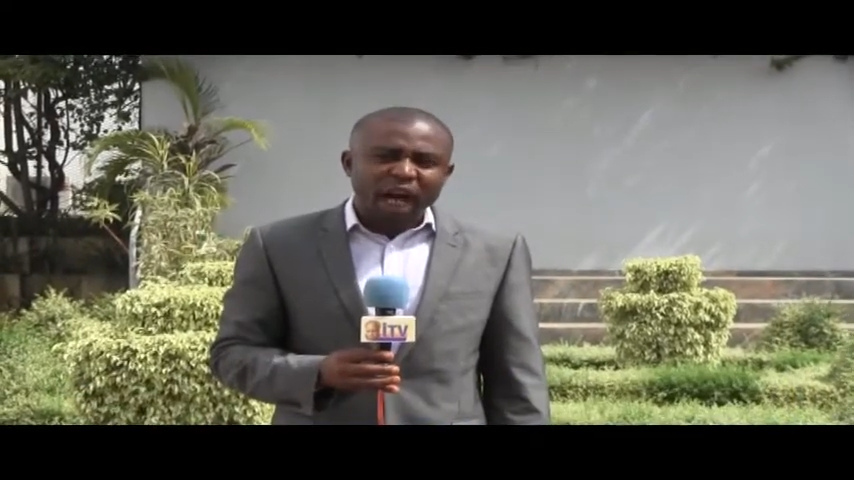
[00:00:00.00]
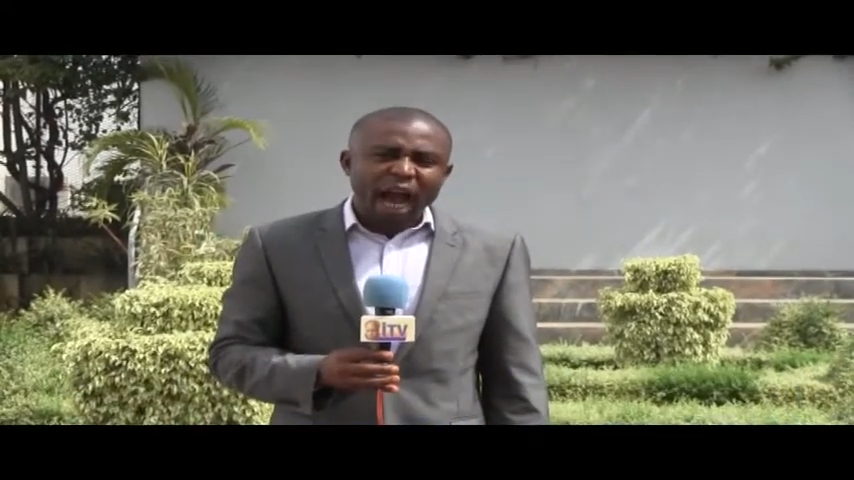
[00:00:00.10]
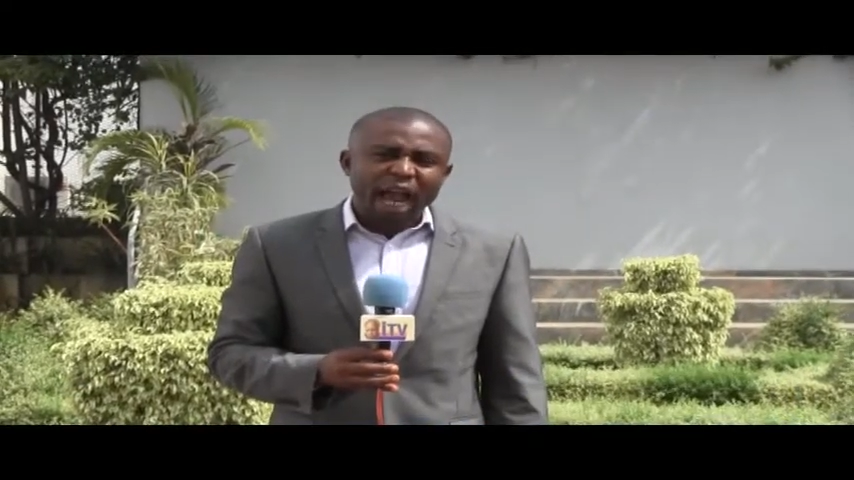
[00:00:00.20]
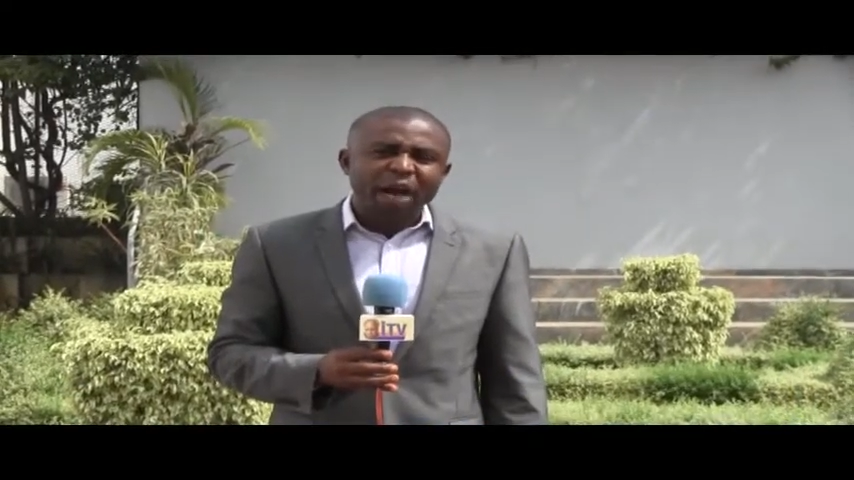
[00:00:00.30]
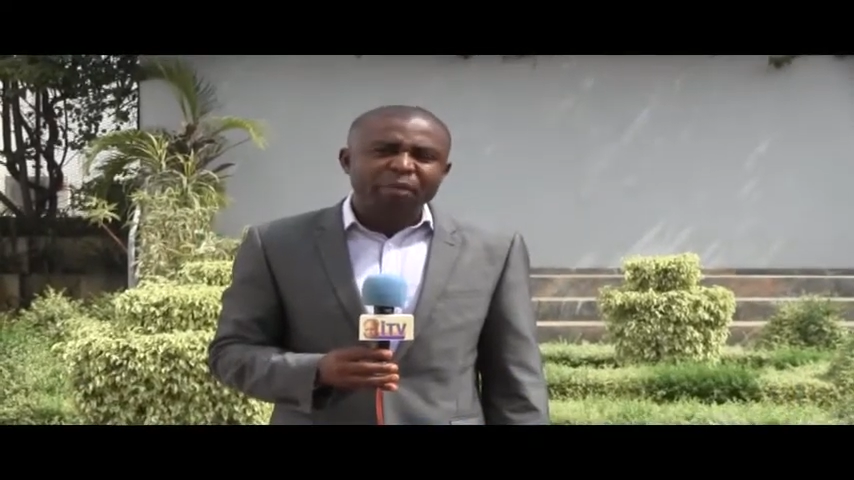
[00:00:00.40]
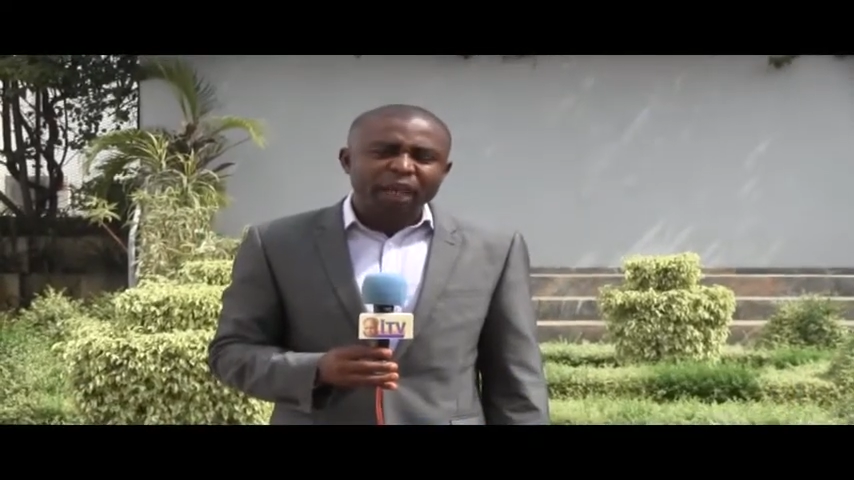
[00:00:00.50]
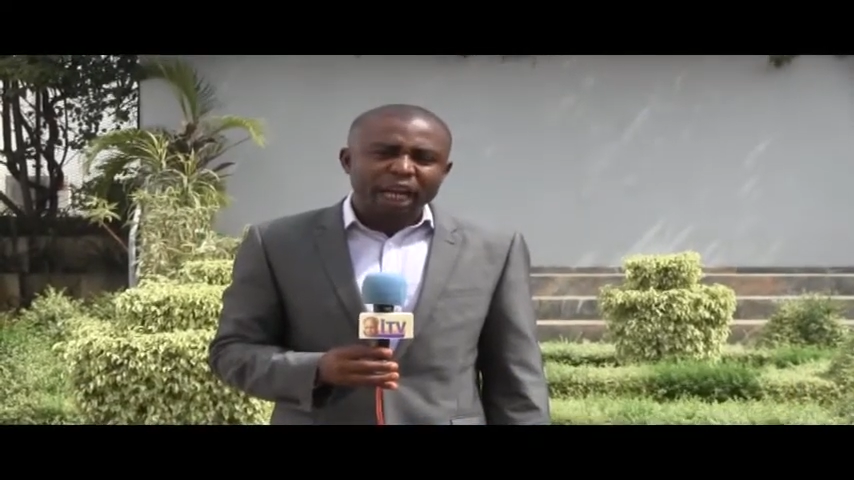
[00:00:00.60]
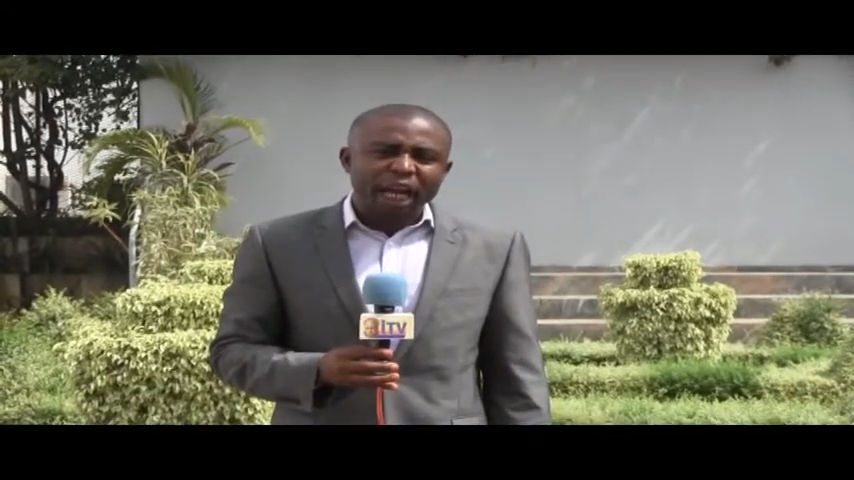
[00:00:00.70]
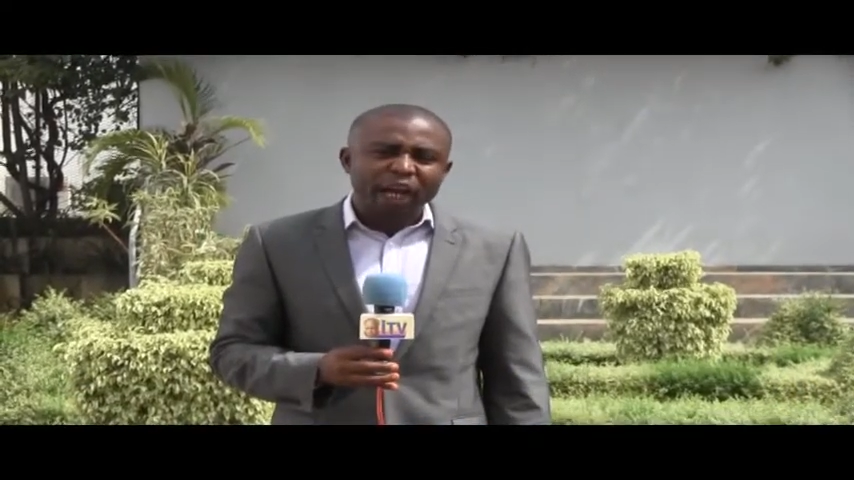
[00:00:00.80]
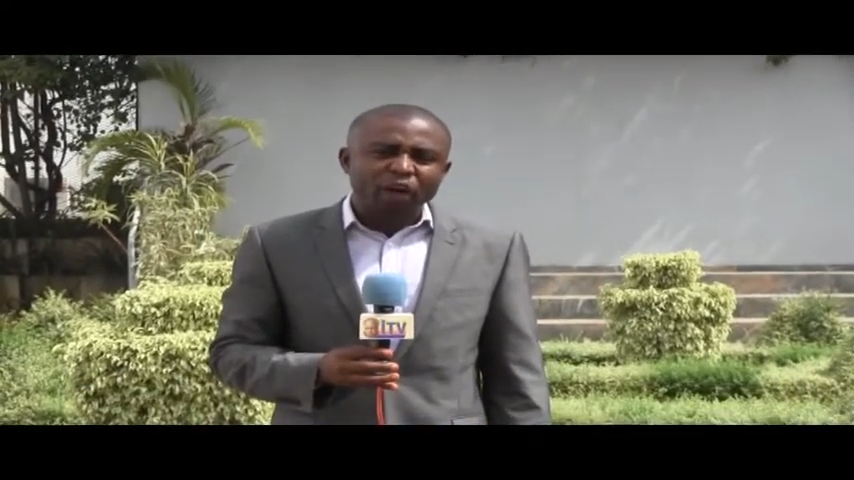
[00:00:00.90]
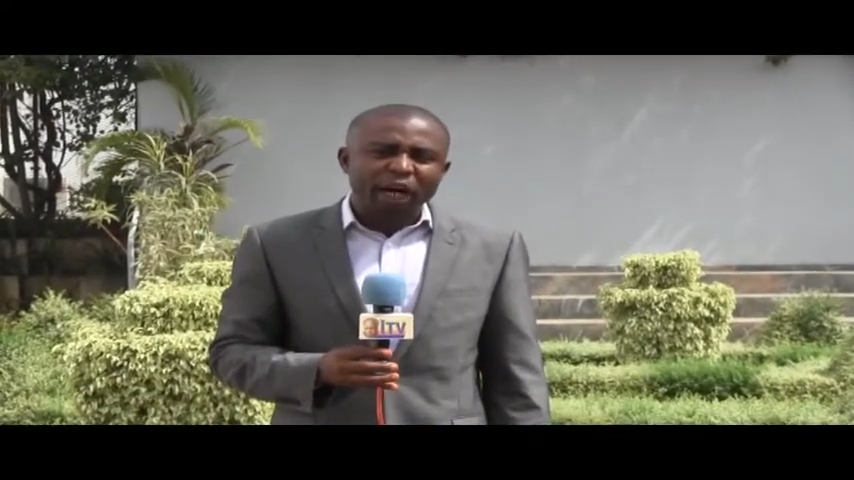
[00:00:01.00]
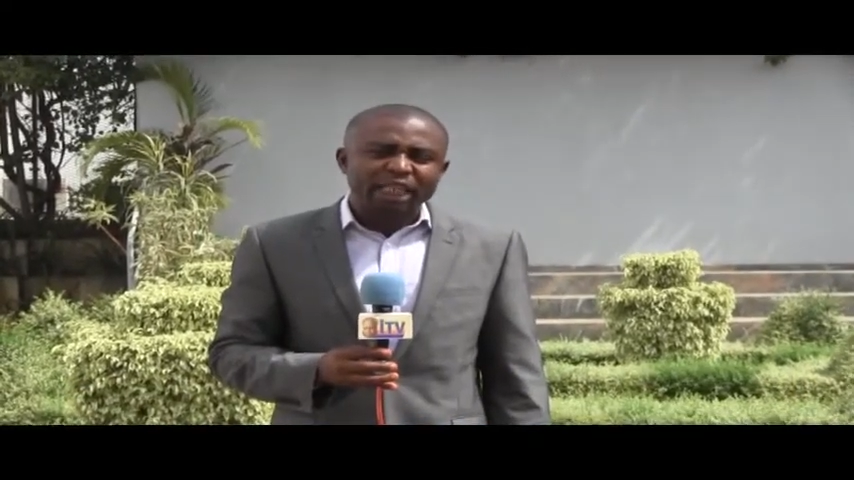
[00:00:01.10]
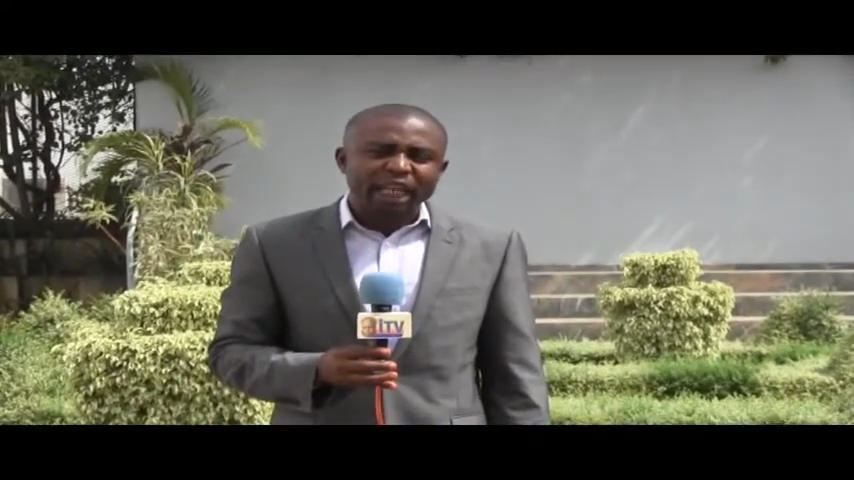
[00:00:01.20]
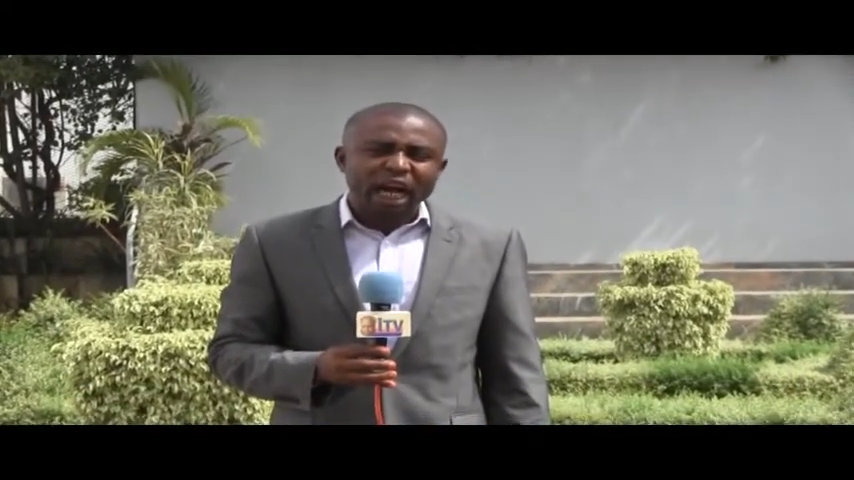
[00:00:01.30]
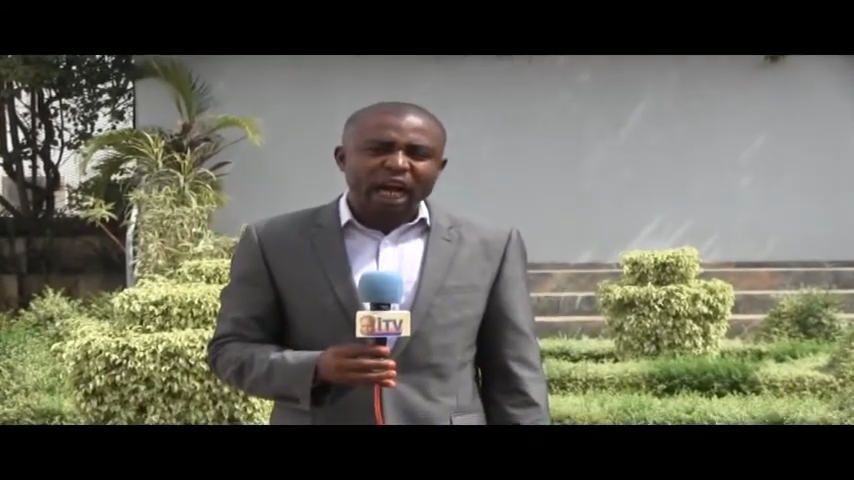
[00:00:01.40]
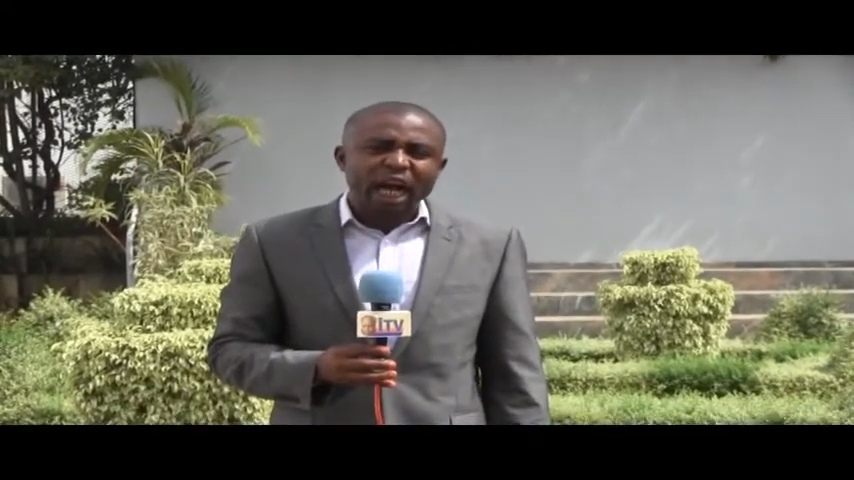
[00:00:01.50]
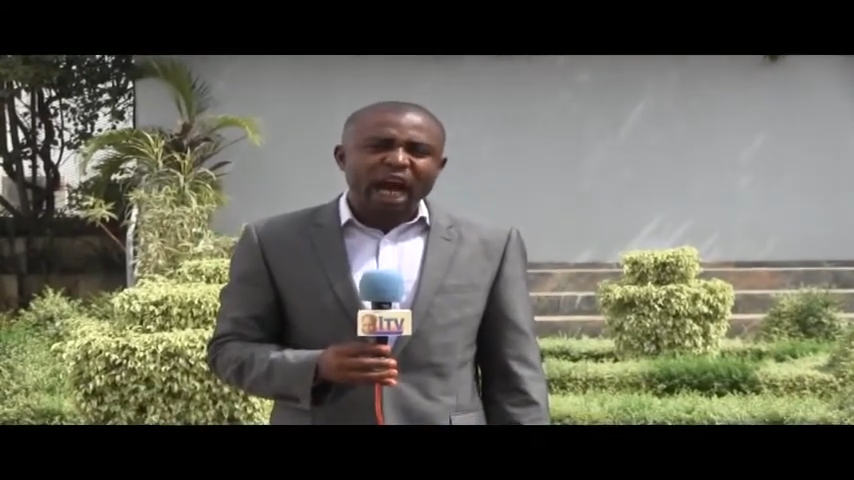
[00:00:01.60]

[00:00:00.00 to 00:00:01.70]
I am Iharo Atta,